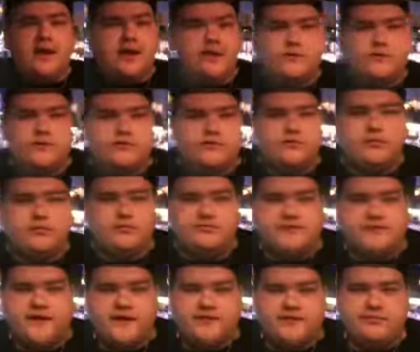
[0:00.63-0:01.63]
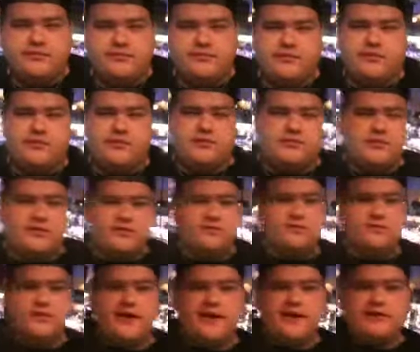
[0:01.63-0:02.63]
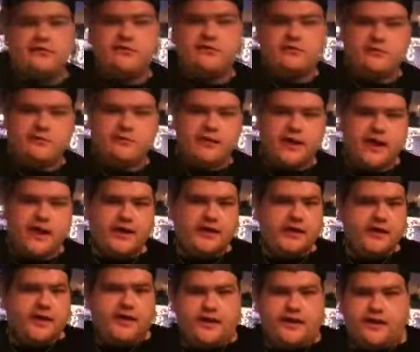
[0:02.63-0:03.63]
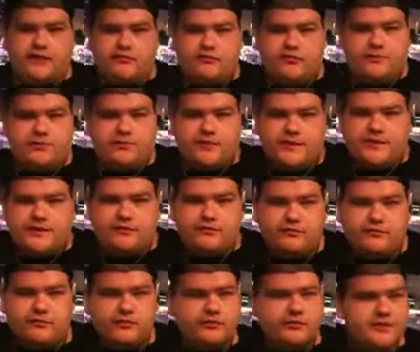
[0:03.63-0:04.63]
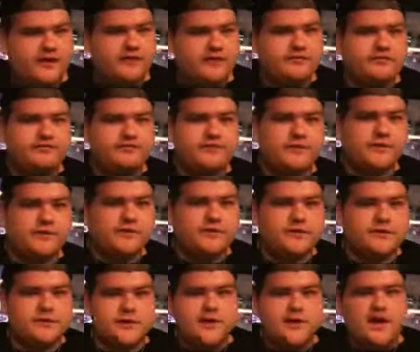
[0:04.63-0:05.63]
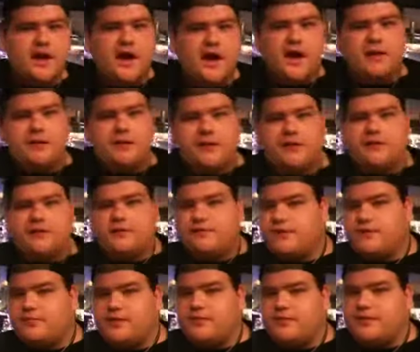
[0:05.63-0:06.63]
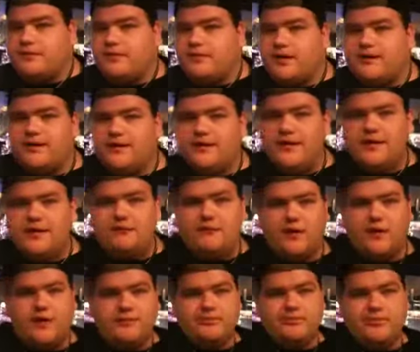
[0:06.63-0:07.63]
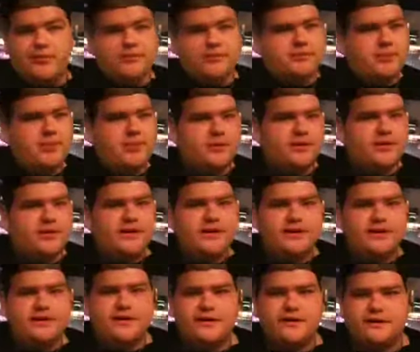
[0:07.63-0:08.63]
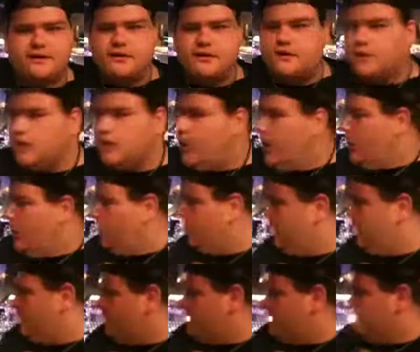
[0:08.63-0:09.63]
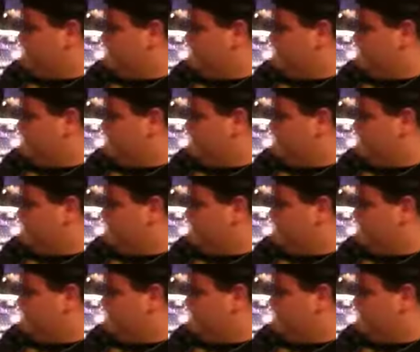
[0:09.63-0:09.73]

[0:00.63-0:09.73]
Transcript: Hey YouTube fans, this is Stephen Page, aka Triple H 2004. I'm here at WWE Monday Night Raw, Bridgeport, Connecticut. We are